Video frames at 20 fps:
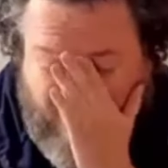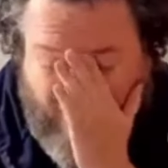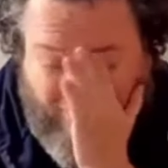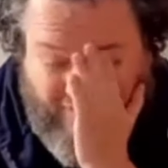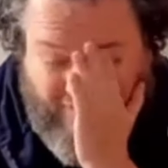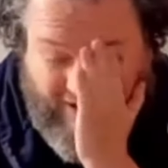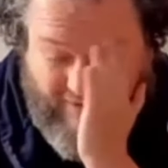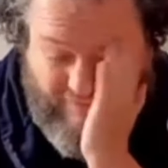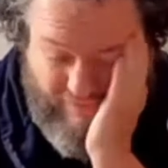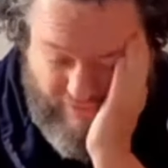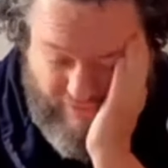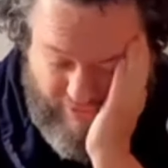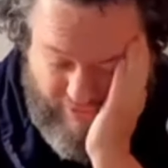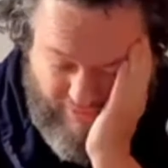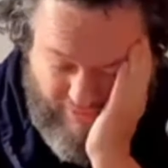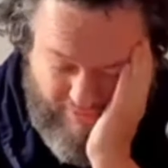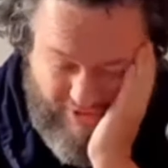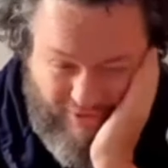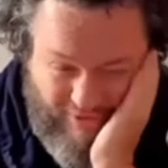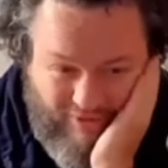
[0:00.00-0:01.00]
co-founder for a
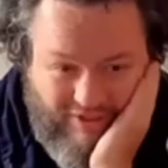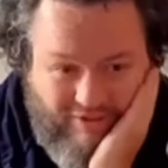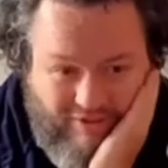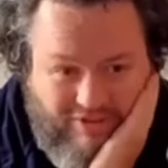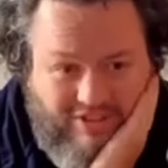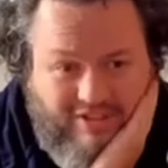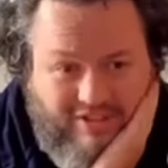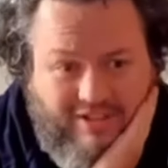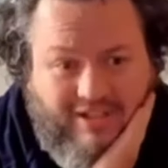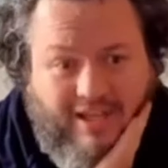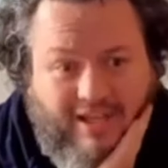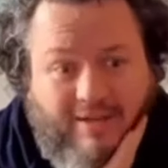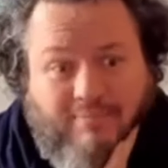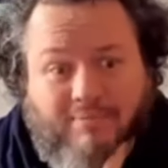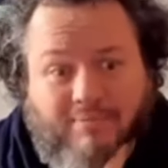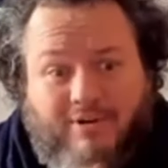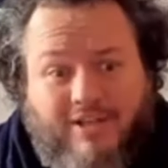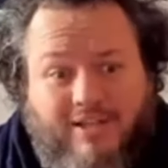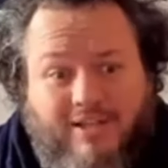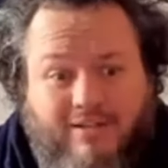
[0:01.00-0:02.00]
company called Little
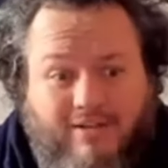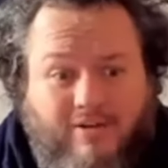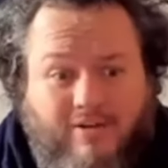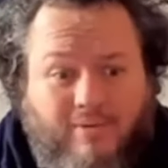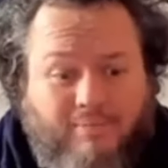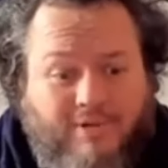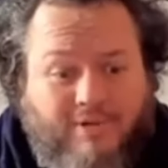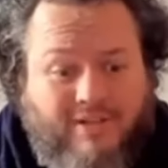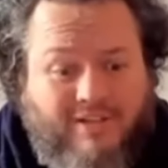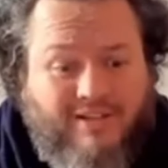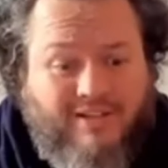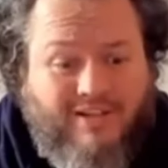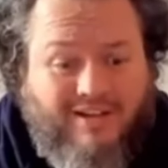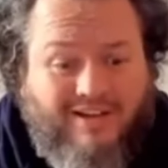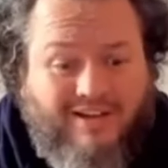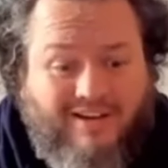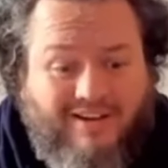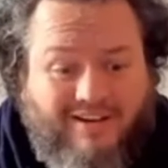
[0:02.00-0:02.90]
Chicken Company.